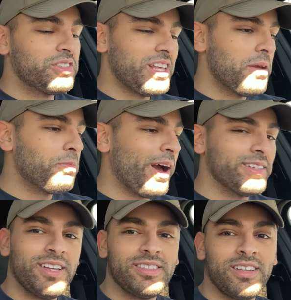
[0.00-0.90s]
same
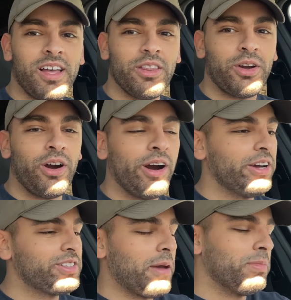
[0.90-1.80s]
process as the other
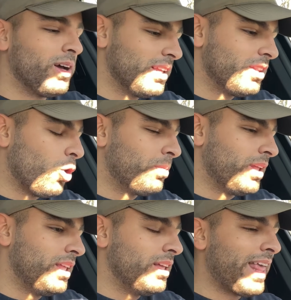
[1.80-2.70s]
cars. I plugged in the
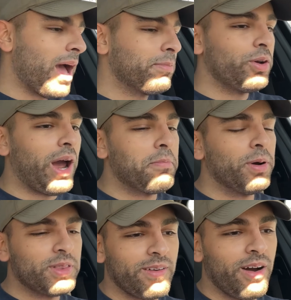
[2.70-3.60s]
OBD adapter. I
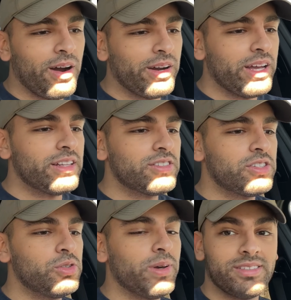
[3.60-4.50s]
put the car
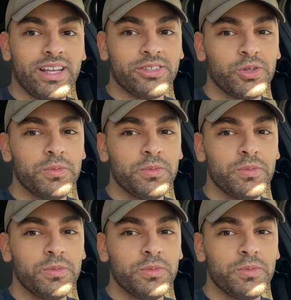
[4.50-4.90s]
into accessory